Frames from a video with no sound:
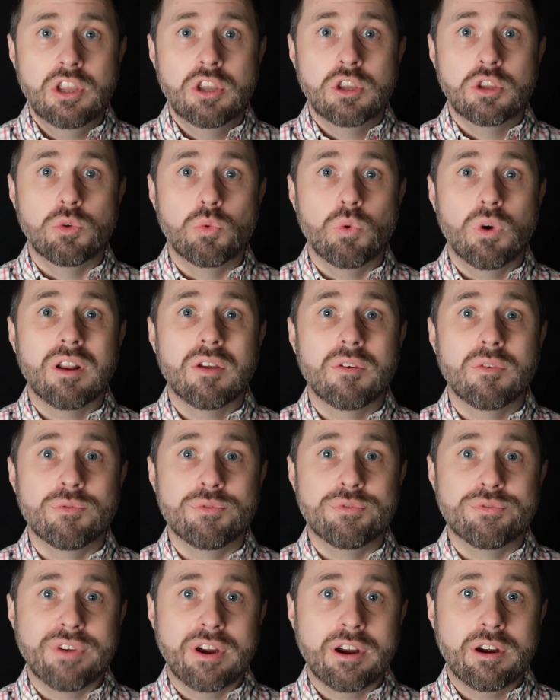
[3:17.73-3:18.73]
you want to
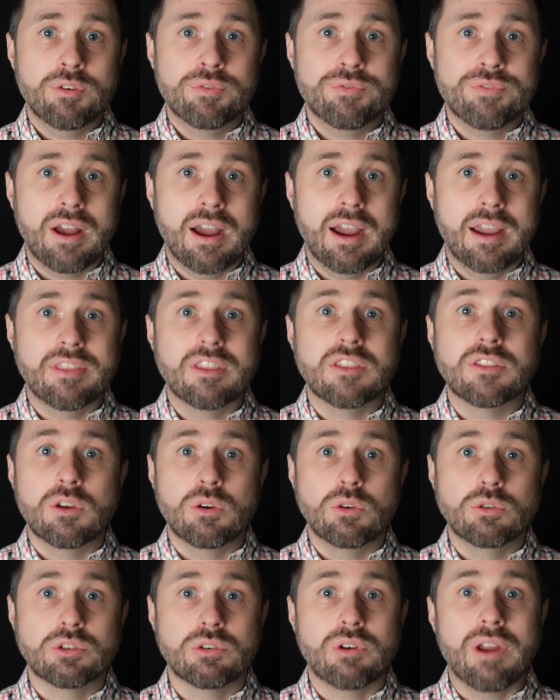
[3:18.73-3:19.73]
verify that
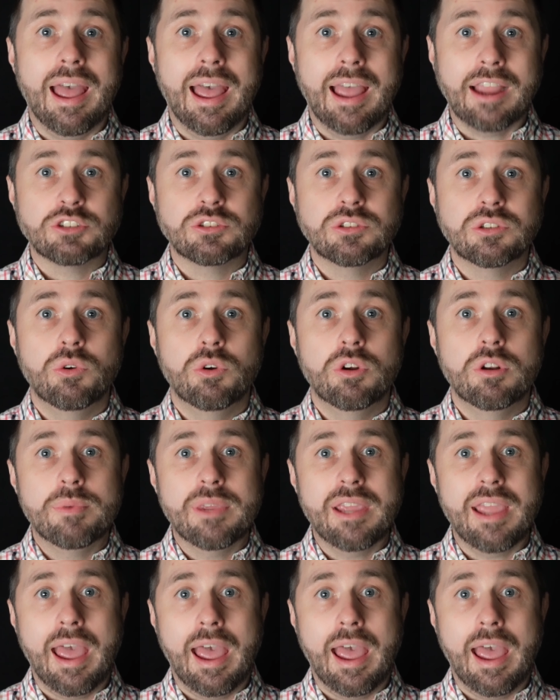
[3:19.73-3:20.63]
those are actually going to be